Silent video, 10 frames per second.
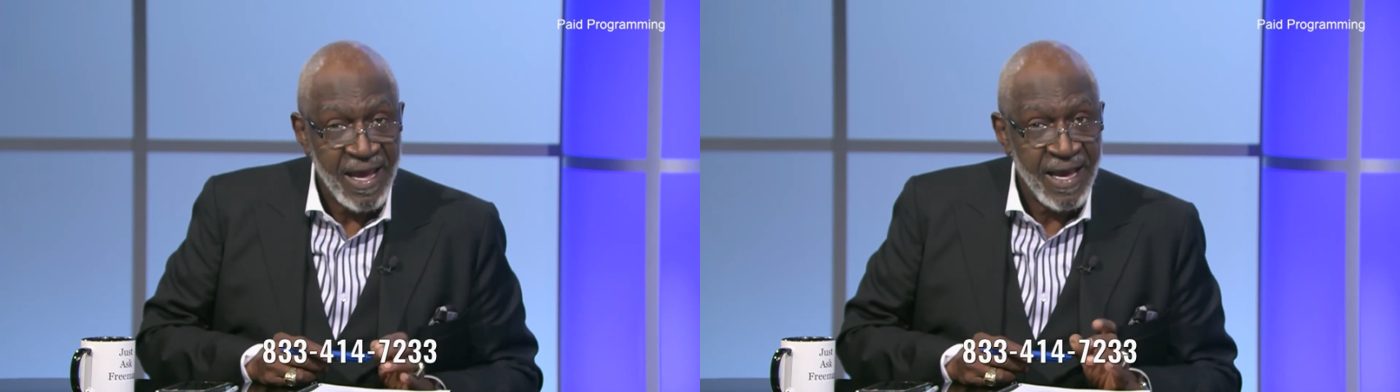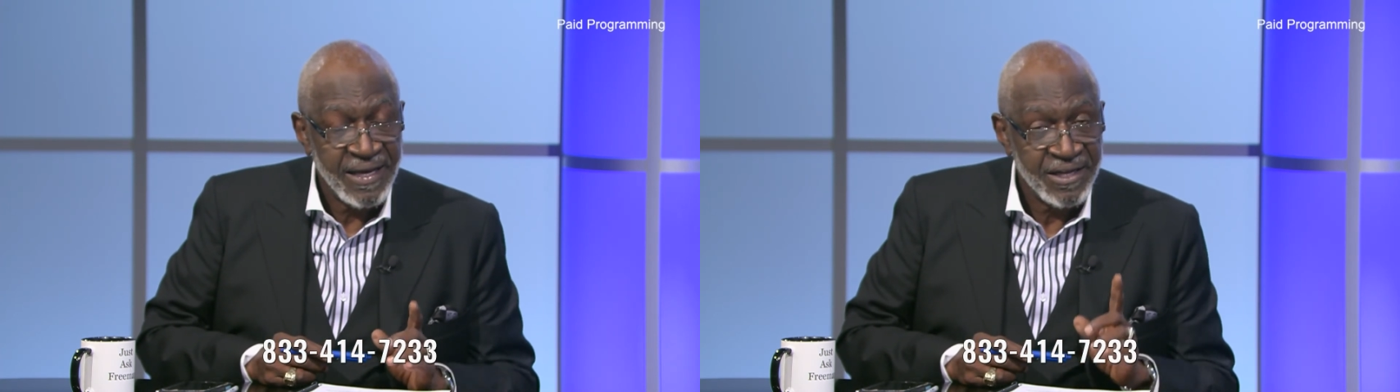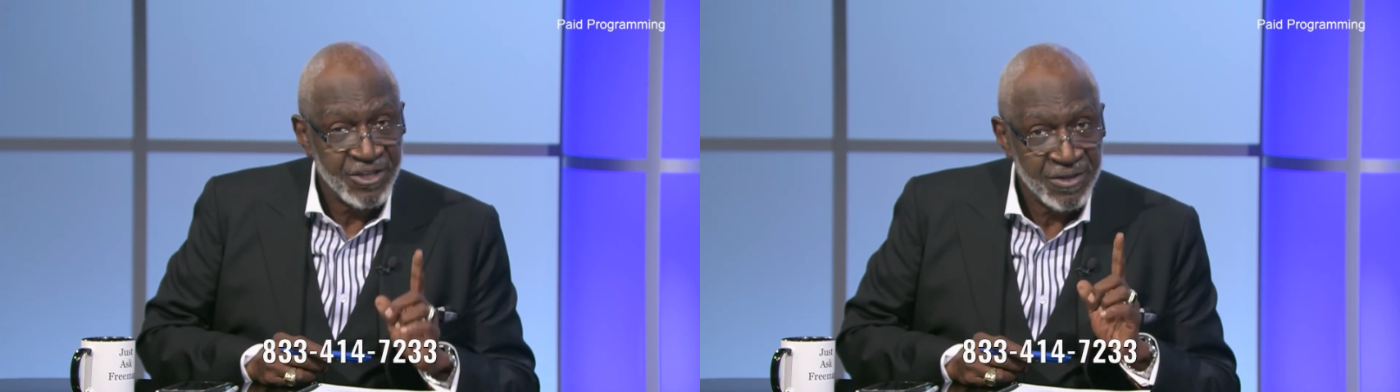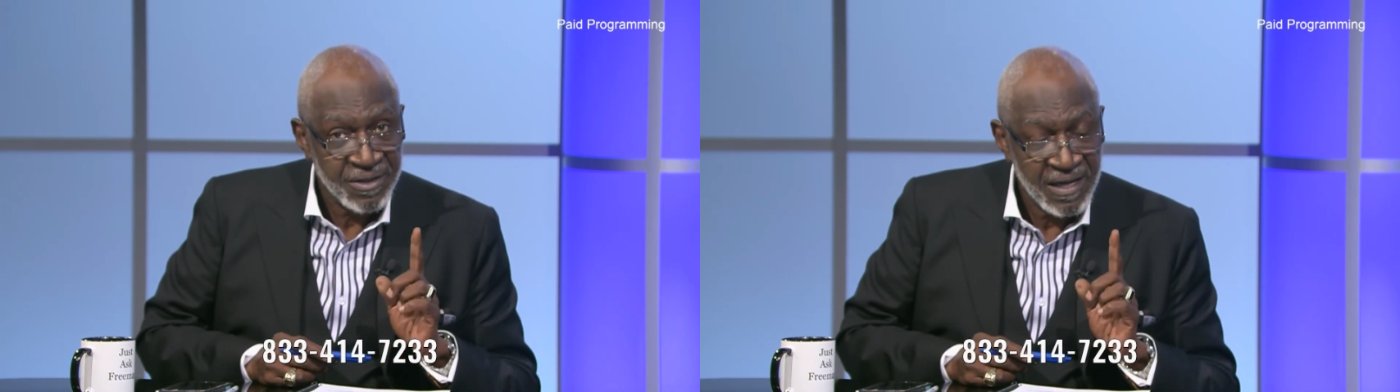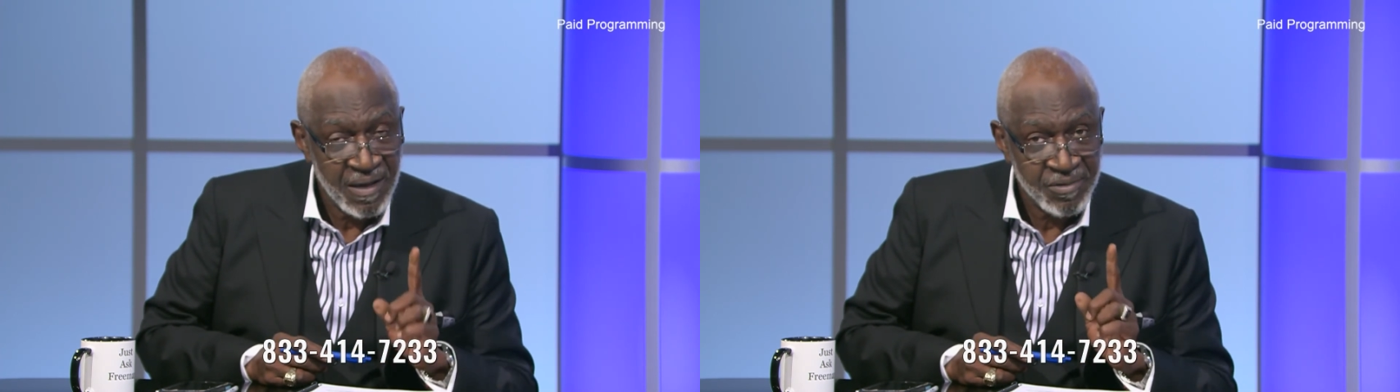and get your
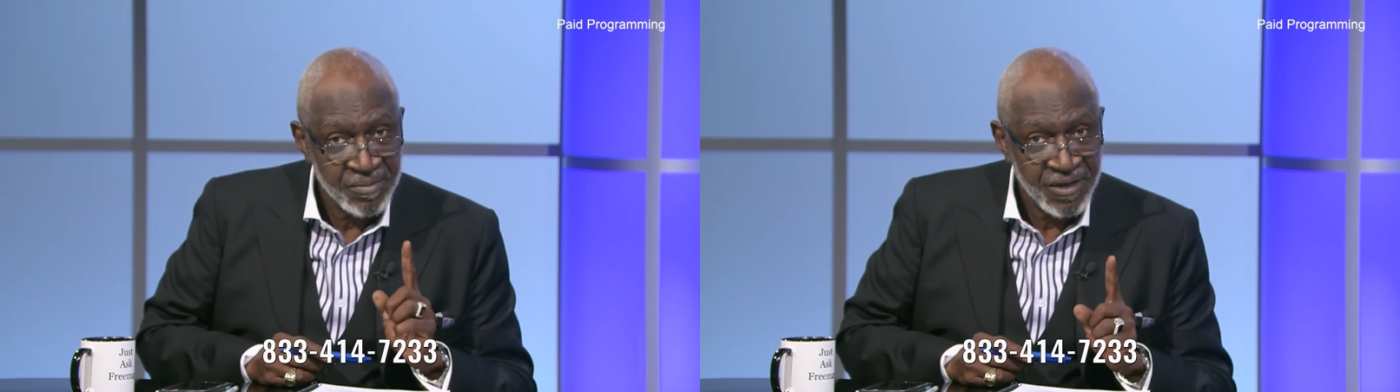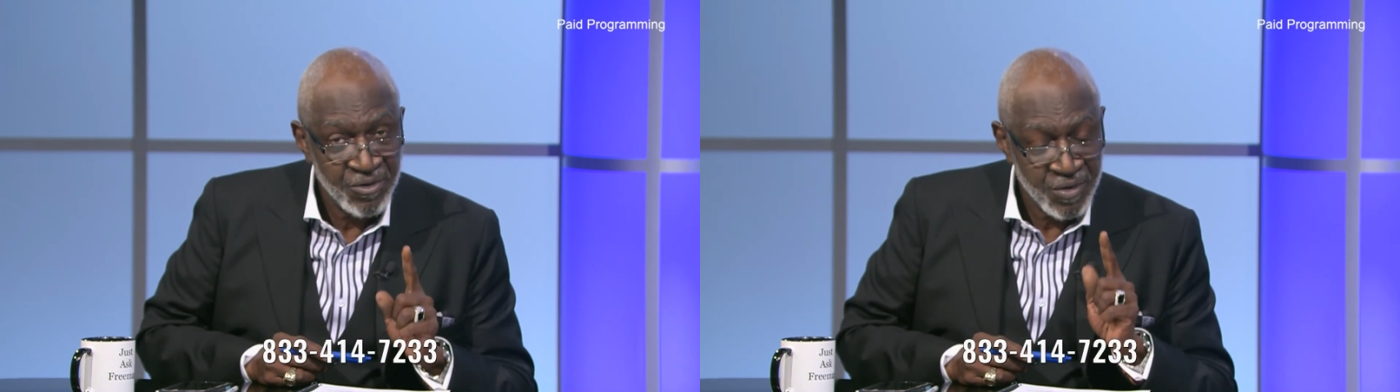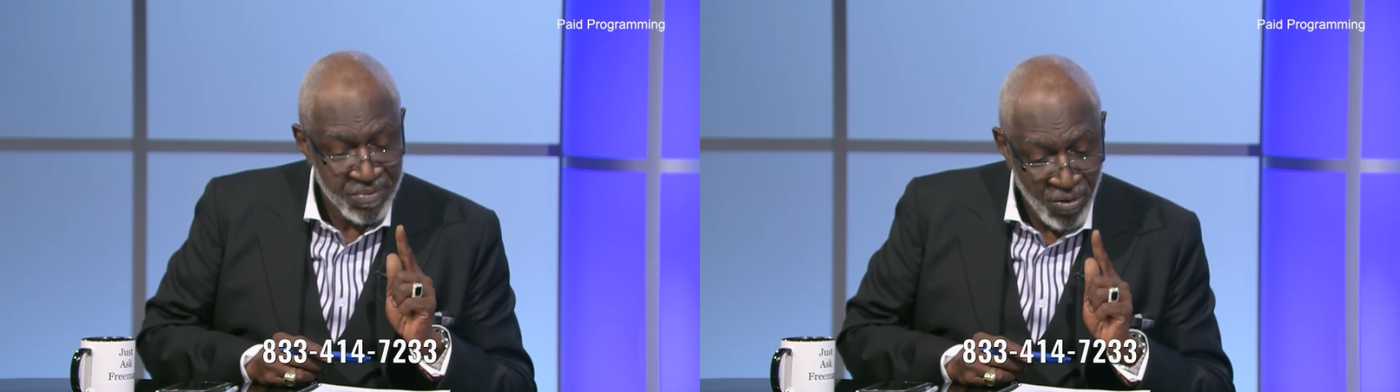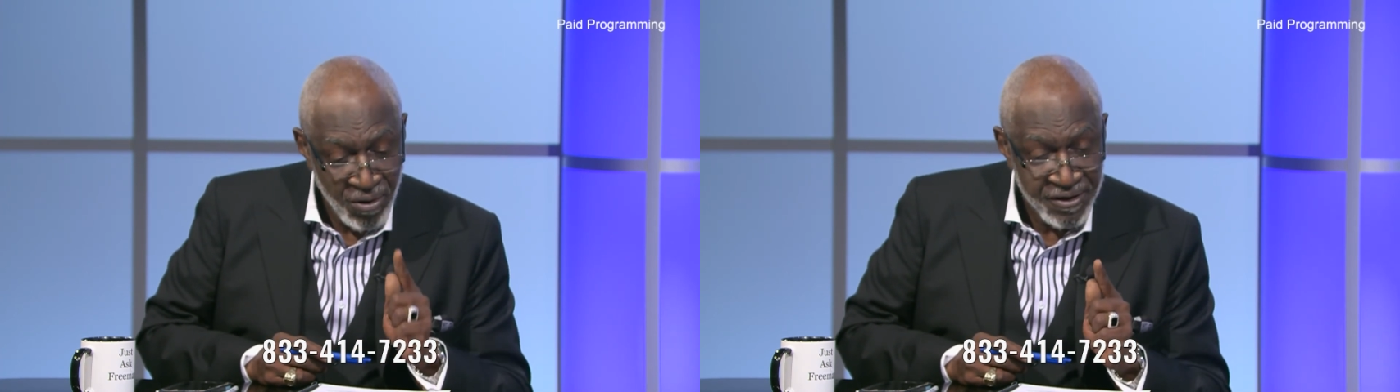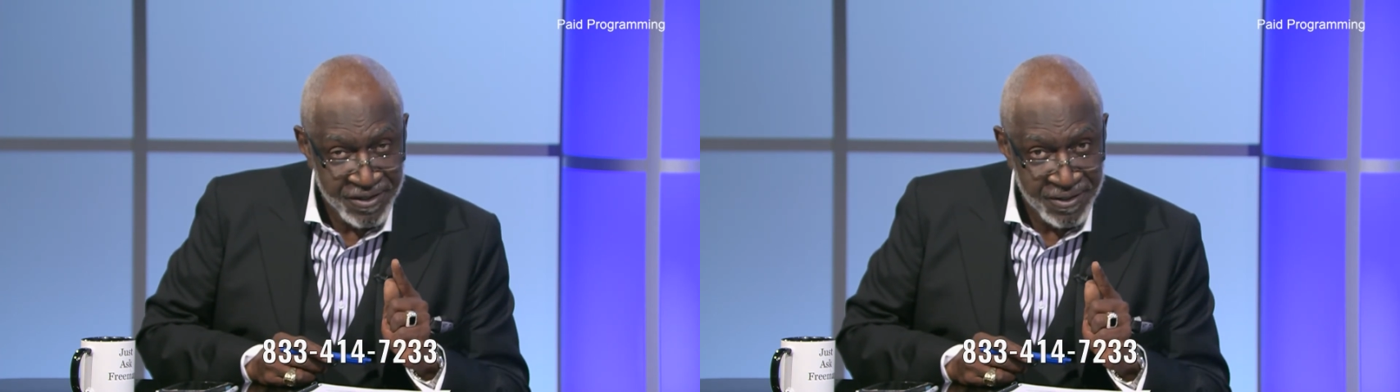complimentary
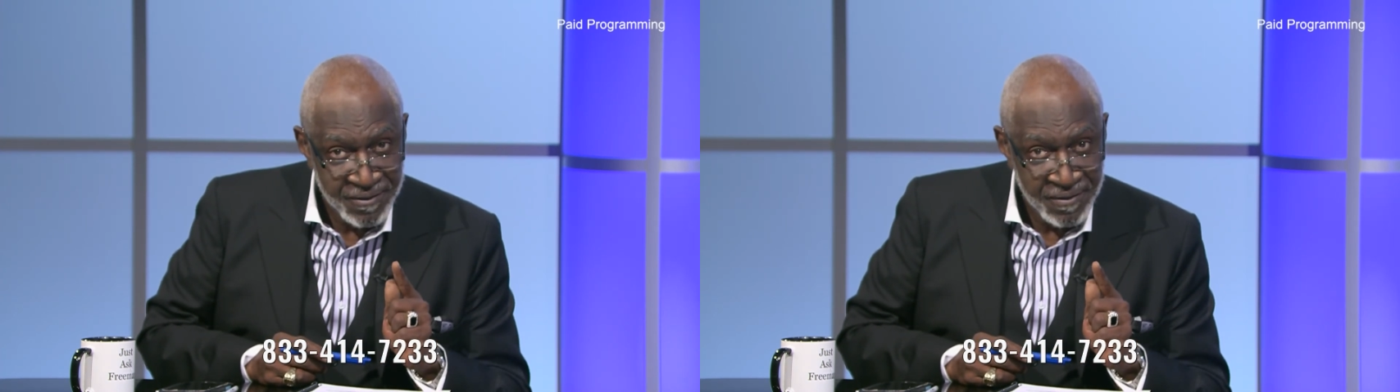report.